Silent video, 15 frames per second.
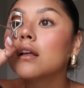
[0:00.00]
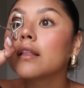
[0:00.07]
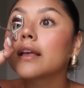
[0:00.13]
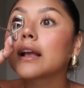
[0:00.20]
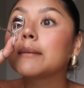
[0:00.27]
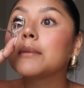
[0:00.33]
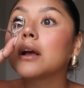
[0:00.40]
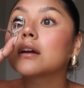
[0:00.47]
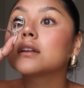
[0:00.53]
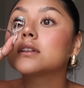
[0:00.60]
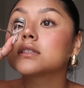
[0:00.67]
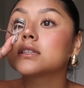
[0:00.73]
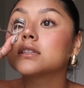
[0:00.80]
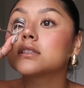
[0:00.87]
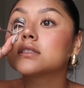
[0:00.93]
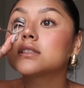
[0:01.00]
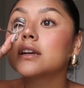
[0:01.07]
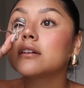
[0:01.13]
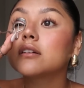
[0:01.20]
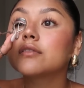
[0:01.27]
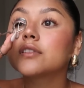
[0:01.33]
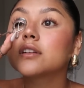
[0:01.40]
like I'm not gonna see
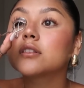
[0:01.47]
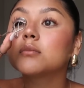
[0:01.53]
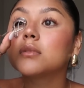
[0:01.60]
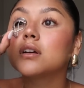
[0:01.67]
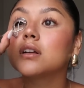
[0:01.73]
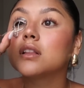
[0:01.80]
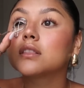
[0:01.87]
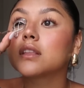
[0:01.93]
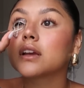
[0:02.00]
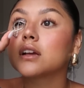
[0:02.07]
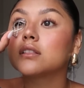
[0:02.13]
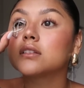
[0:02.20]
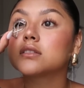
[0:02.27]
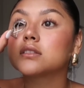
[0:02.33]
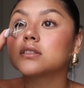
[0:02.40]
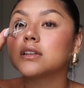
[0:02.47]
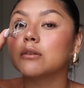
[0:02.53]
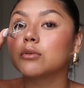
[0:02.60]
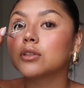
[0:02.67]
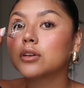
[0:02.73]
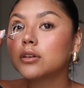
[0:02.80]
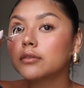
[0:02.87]
Sarah for another month, like Alyssa's out
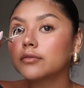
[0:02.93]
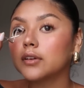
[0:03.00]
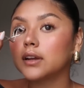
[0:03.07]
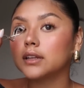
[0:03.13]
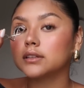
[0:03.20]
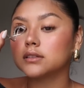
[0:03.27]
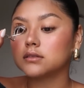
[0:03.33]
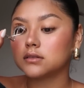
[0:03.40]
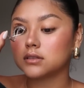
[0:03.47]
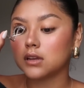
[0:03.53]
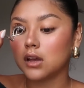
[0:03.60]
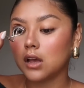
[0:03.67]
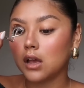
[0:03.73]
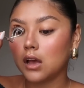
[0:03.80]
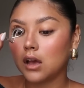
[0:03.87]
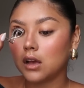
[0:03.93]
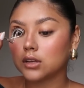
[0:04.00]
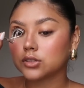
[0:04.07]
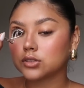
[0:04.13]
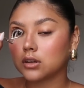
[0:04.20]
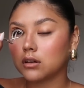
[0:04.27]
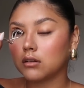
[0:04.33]
with her friends.
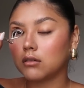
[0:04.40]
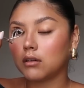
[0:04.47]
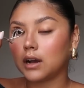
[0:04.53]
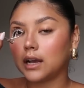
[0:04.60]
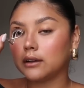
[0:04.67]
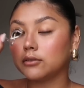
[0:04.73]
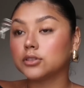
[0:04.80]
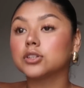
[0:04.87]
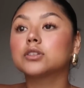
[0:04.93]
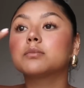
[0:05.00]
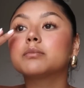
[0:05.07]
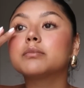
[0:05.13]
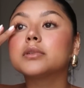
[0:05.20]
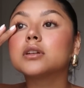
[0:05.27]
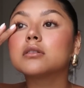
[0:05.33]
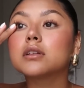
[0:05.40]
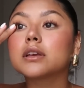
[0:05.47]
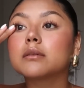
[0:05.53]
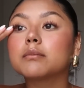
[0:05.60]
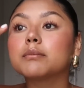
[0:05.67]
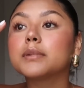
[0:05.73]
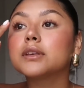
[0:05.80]
So I would just, you know,
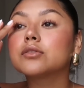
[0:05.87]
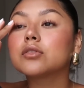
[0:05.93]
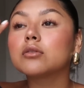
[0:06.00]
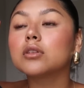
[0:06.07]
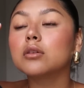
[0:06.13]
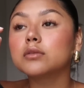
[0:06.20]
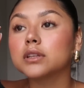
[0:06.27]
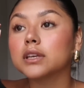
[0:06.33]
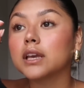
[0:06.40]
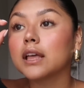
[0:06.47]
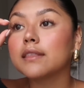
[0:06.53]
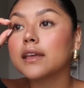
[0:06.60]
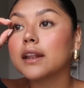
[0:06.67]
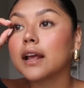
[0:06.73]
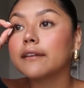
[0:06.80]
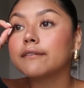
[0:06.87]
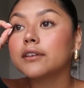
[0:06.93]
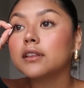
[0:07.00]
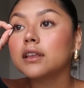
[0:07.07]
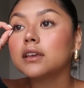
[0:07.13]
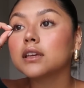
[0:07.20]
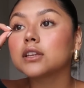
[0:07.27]
like be so lonely. And then I
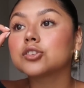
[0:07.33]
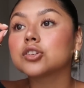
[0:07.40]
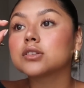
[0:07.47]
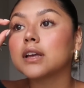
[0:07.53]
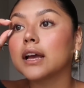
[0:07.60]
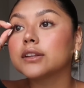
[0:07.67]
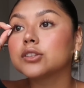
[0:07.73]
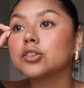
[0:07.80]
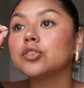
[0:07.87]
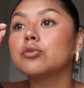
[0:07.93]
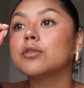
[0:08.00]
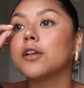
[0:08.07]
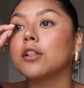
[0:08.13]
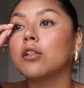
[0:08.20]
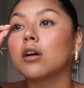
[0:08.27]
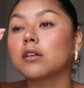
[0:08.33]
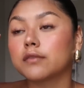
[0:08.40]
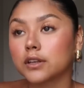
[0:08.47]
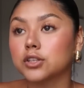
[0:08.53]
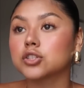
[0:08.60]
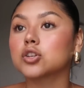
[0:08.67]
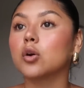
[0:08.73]
feel like it just had to do with a lot of
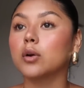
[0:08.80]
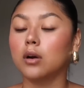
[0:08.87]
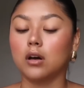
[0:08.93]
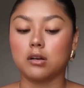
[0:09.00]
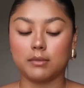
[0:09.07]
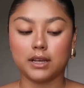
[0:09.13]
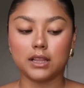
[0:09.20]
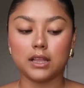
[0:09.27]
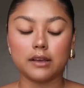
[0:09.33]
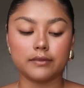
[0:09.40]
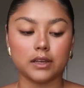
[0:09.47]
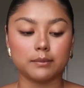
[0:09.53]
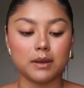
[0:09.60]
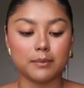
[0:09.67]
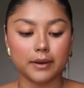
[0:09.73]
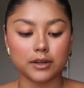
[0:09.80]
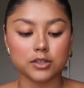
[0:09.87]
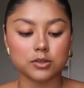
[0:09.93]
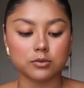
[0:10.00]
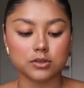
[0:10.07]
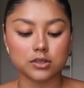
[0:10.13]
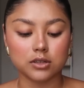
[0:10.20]
things going on in my life. Like my
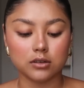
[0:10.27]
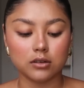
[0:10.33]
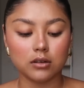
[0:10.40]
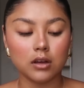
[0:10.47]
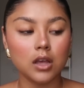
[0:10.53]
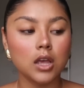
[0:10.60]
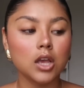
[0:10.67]
parents were still,